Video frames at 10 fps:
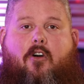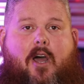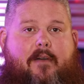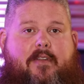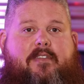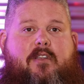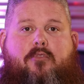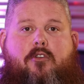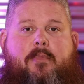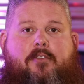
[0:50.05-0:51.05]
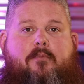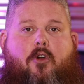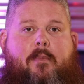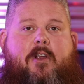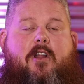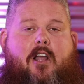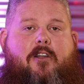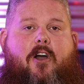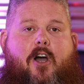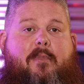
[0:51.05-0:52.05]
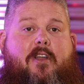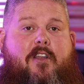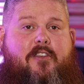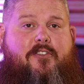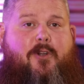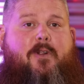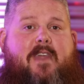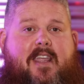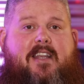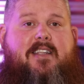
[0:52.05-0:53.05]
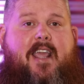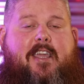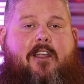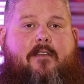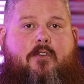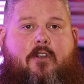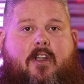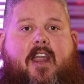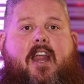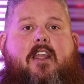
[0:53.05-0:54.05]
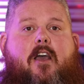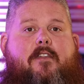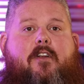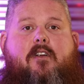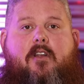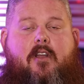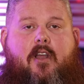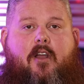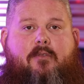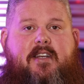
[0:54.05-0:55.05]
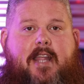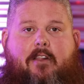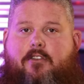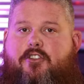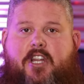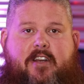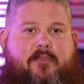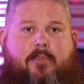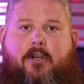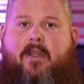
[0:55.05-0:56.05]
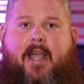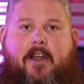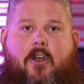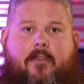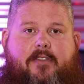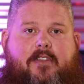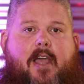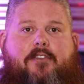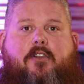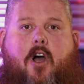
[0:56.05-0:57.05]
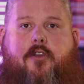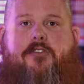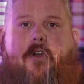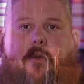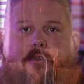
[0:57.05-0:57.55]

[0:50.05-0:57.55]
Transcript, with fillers: or obviously brewbuiltmorebeer.com. Certainly they can take care of you or any other retailers. Genius Brewing, I know those guys are also a